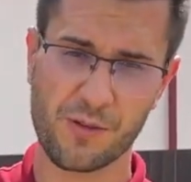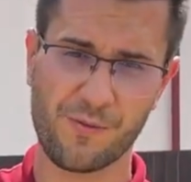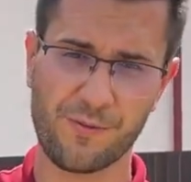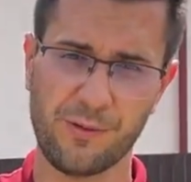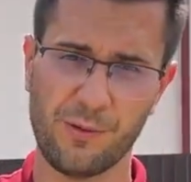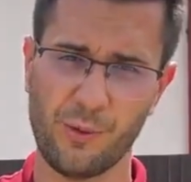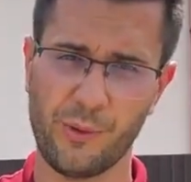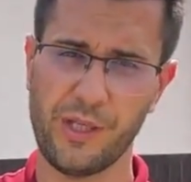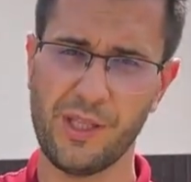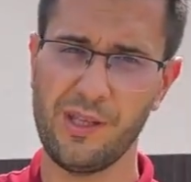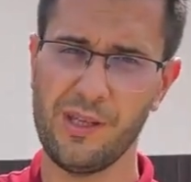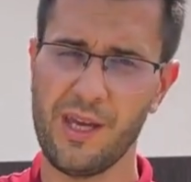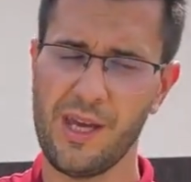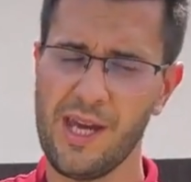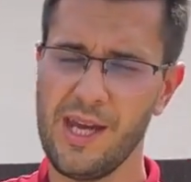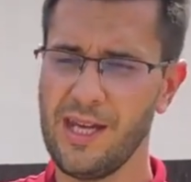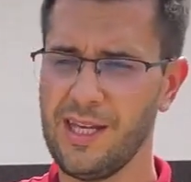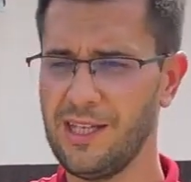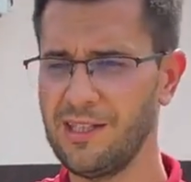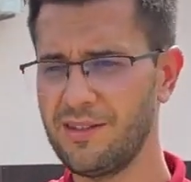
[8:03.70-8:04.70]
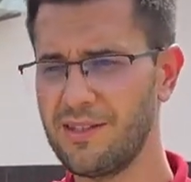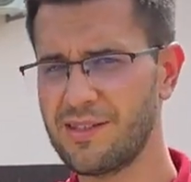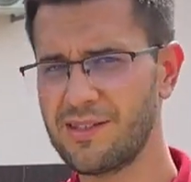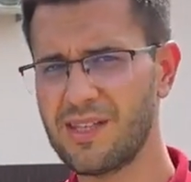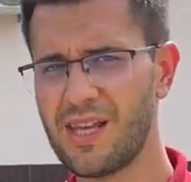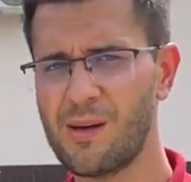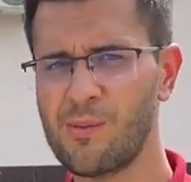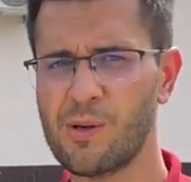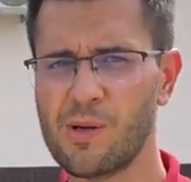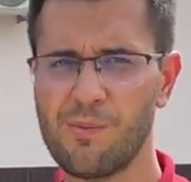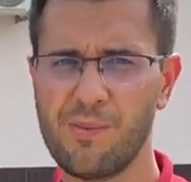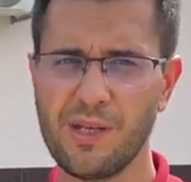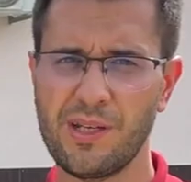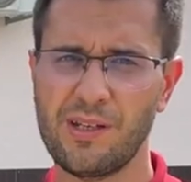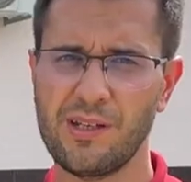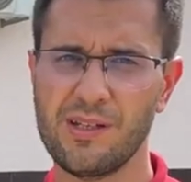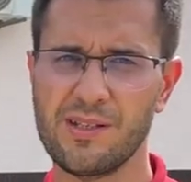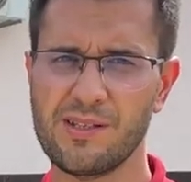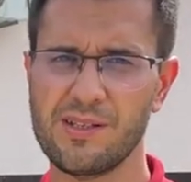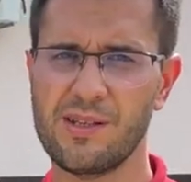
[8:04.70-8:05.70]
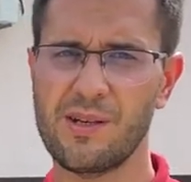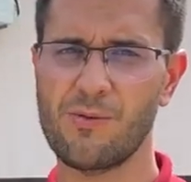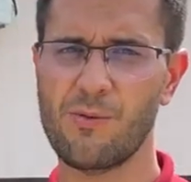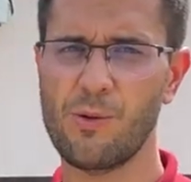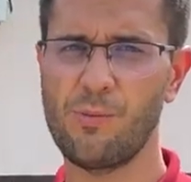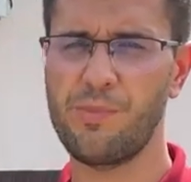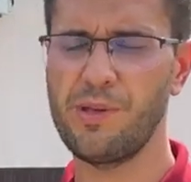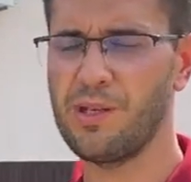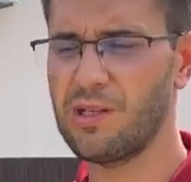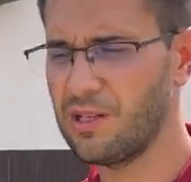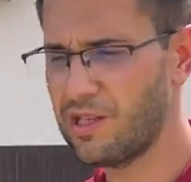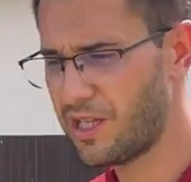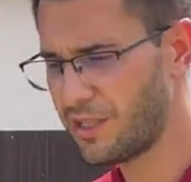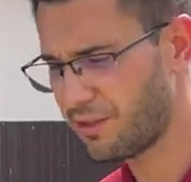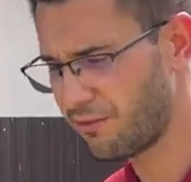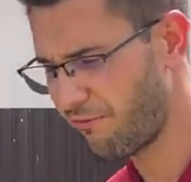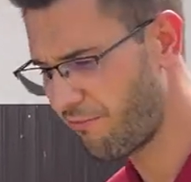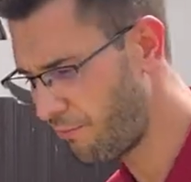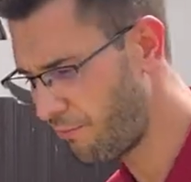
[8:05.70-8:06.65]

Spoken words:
fluid in the summer, because there will be a lot of